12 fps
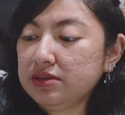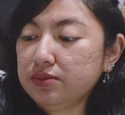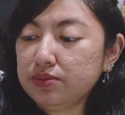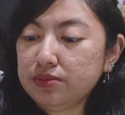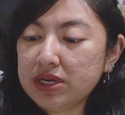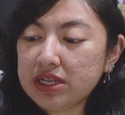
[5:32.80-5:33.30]
it
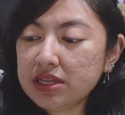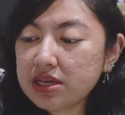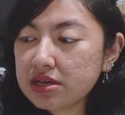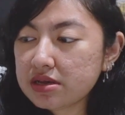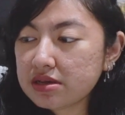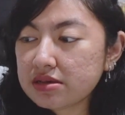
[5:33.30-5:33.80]

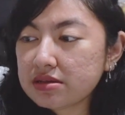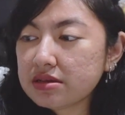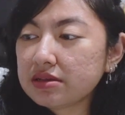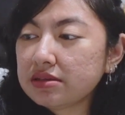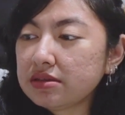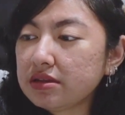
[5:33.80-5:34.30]
really
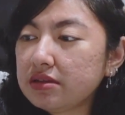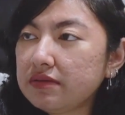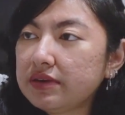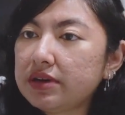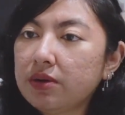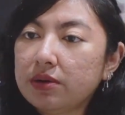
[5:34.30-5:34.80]

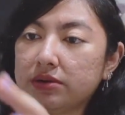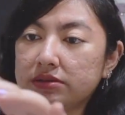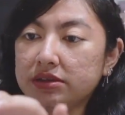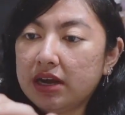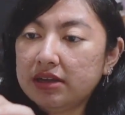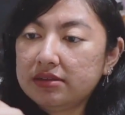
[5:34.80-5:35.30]
silver or
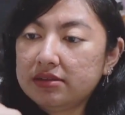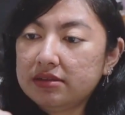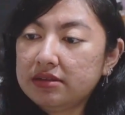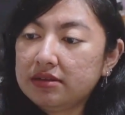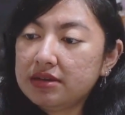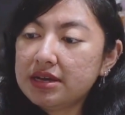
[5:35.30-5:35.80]
not
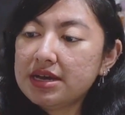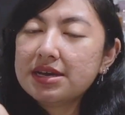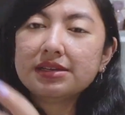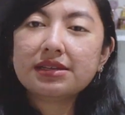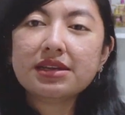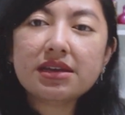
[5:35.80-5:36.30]

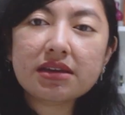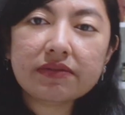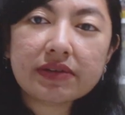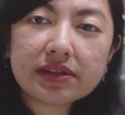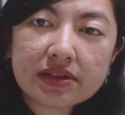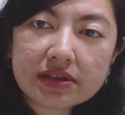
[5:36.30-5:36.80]
see if
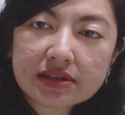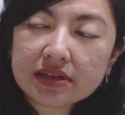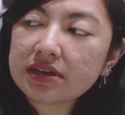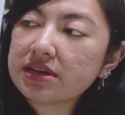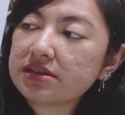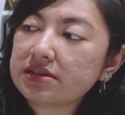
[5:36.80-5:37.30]
it's just
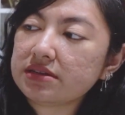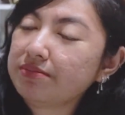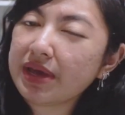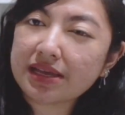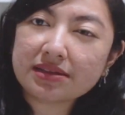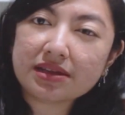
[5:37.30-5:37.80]
in this
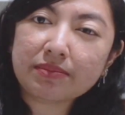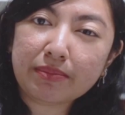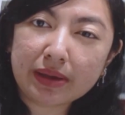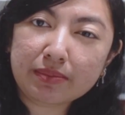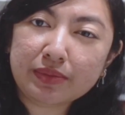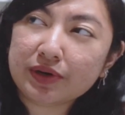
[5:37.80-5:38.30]
basic
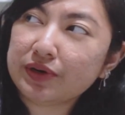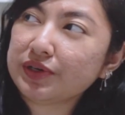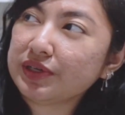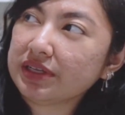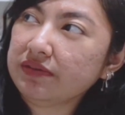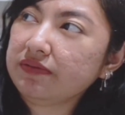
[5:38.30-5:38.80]
paper
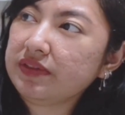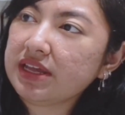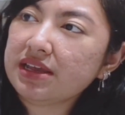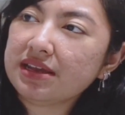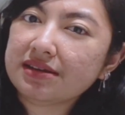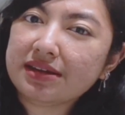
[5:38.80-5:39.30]
sleeve thing
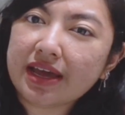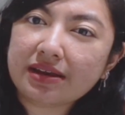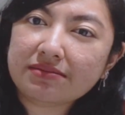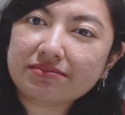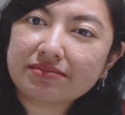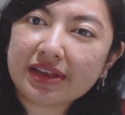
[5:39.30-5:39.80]
it
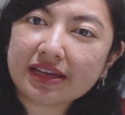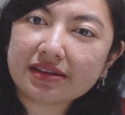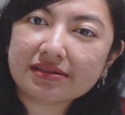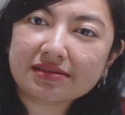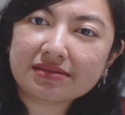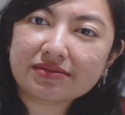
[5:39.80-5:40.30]
can like
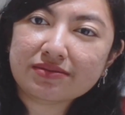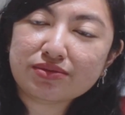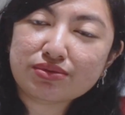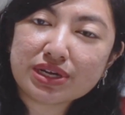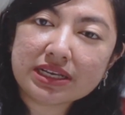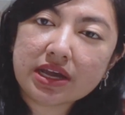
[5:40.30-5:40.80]

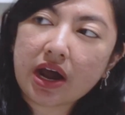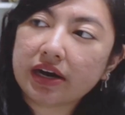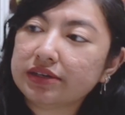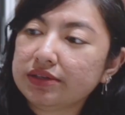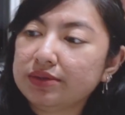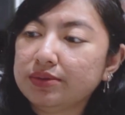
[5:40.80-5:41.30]
really hard
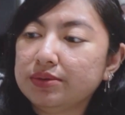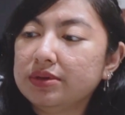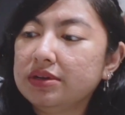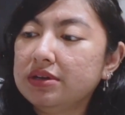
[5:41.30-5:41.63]
to